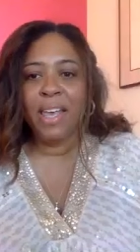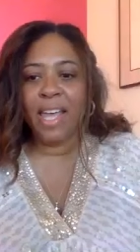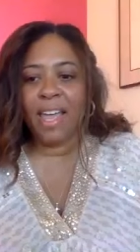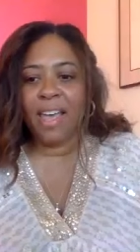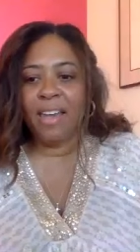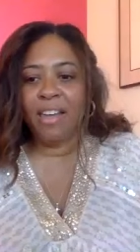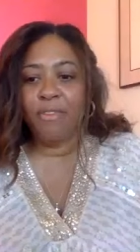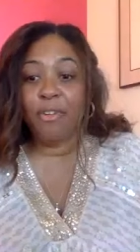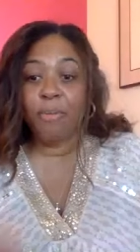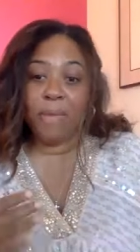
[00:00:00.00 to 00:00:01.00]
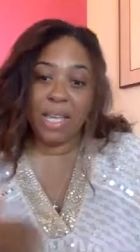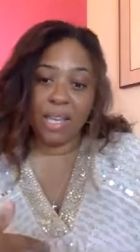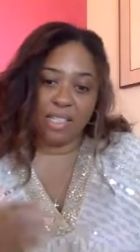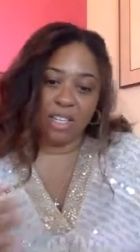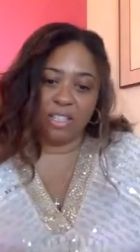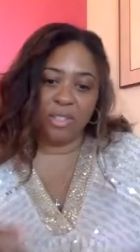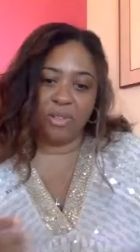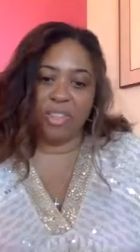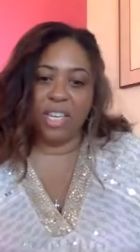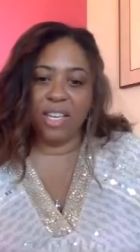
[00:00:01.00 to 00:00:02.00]
And for me, it's also
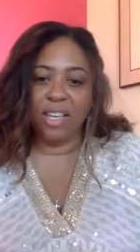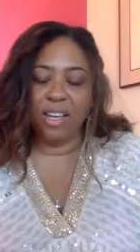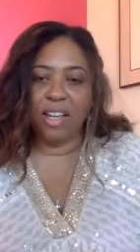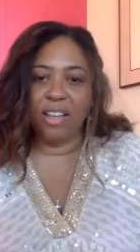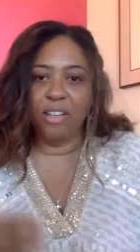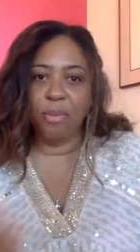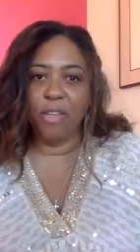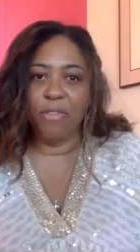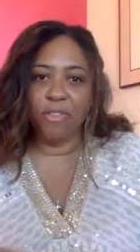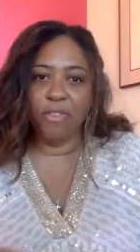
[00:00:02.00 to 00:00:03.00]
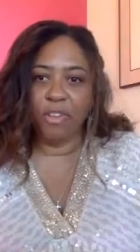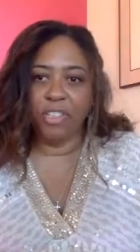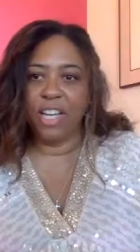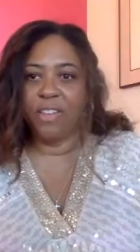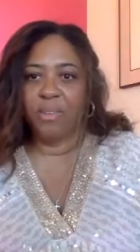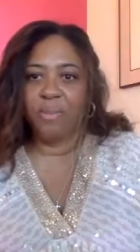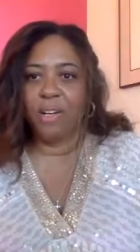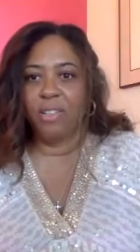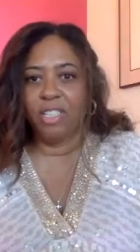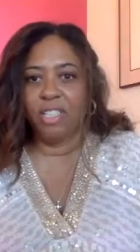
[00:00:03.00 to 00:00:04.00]
thinking a little bit further down the
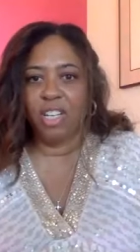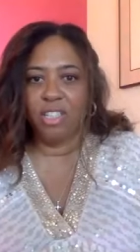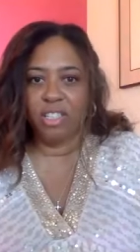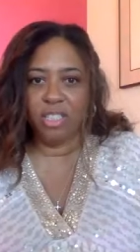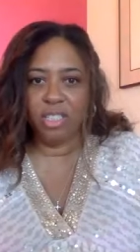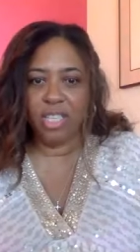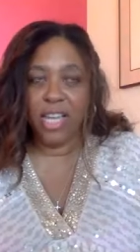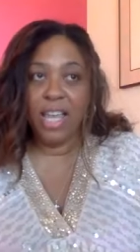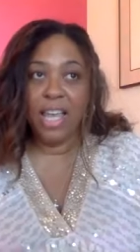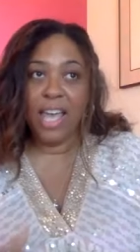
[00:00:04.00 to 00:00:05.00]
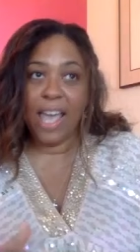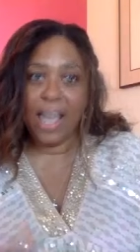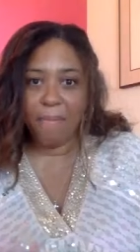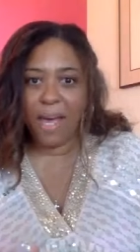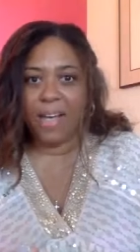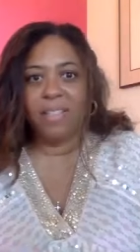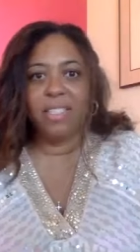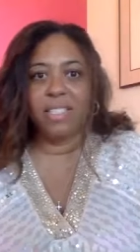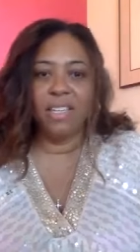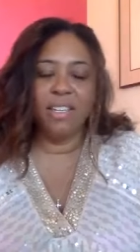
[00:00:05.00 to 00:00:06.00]
road. It's not just a
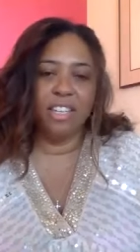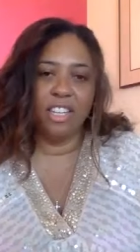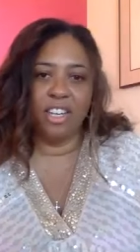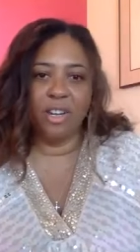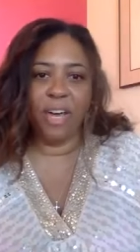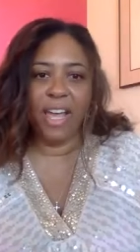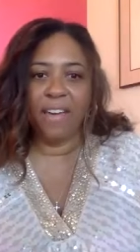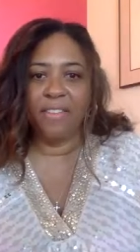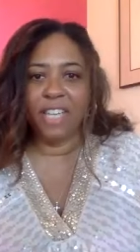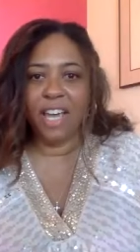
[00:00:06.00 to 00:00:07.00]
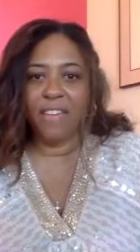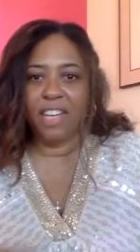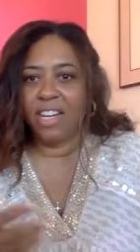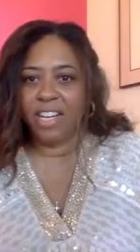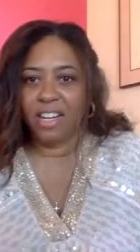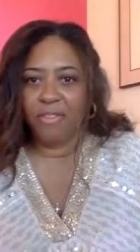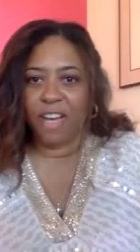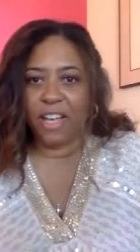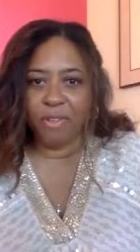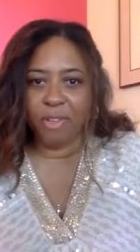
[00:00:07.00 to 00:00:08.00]
mask, you know, I have to have an
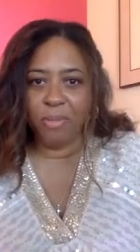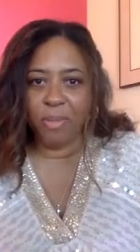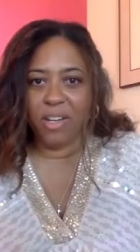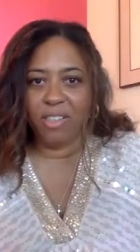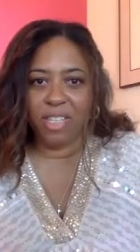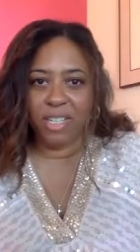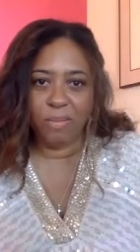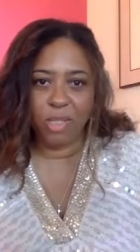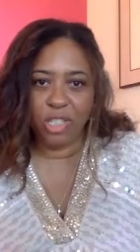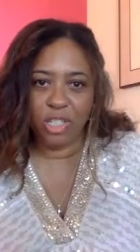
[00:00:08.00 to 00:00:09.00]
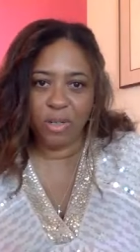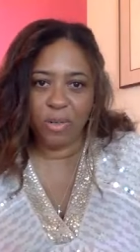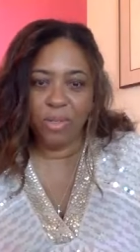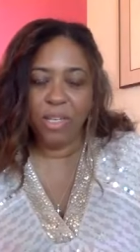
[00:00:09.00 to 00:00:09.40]
N95 with me at all times too,